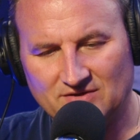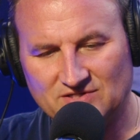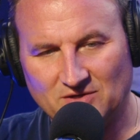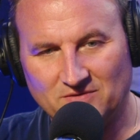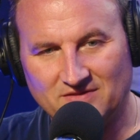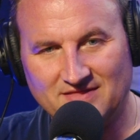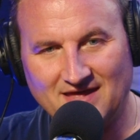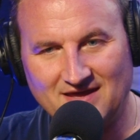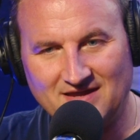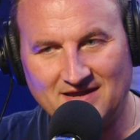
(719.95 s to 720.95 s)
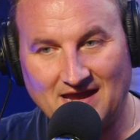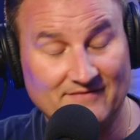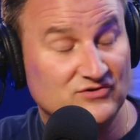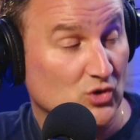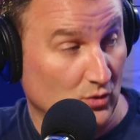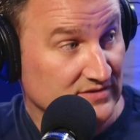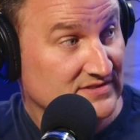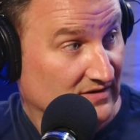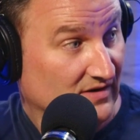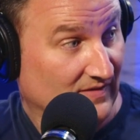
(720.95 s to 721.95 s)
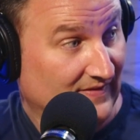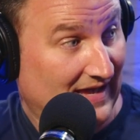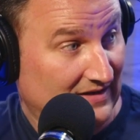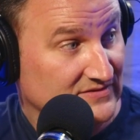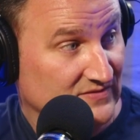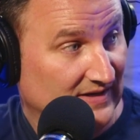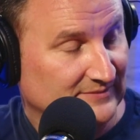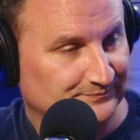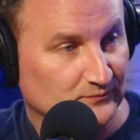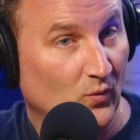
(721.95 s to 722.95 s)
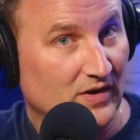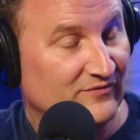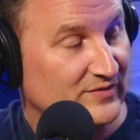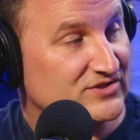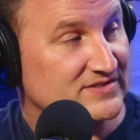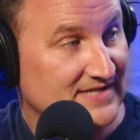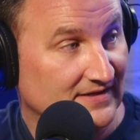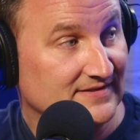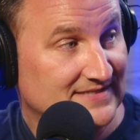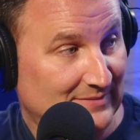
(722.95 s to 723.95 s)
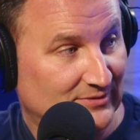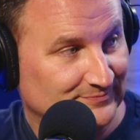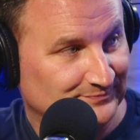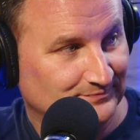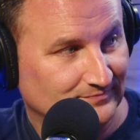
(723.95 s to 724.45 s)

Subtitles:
so they have chores around the house, right? Mm-hmm. One of which is setting the table.